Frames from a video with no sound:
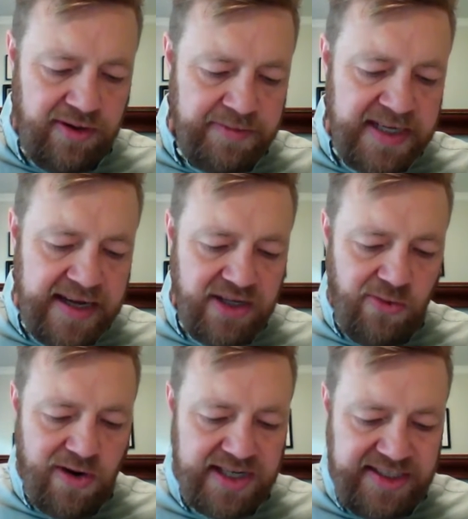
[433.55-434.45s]
and began to
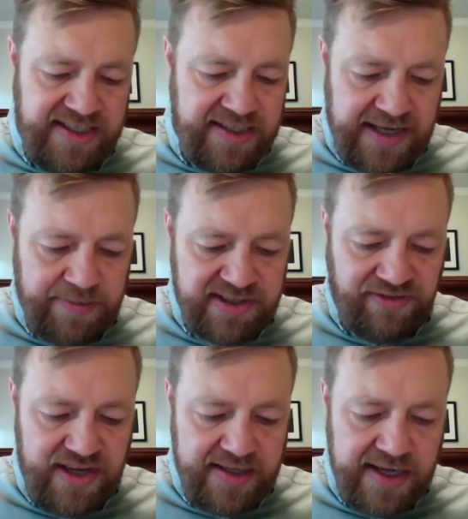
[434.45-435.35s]
wash his disciples'
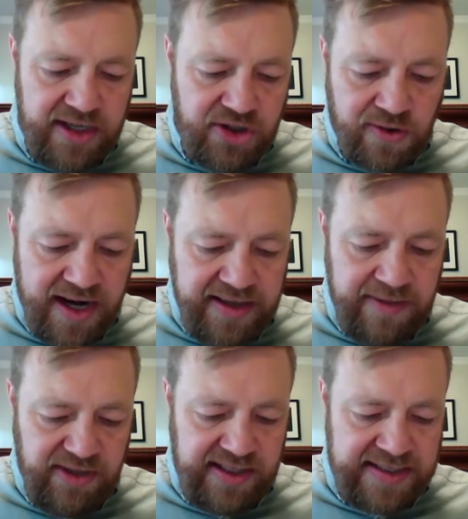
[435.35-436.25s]
feet, drying
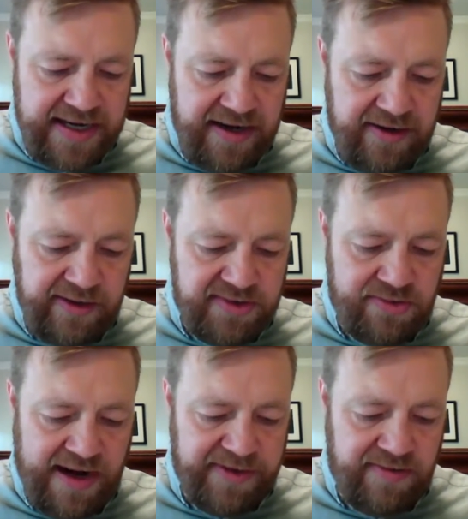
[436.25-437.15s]
them with a towel that was wrapped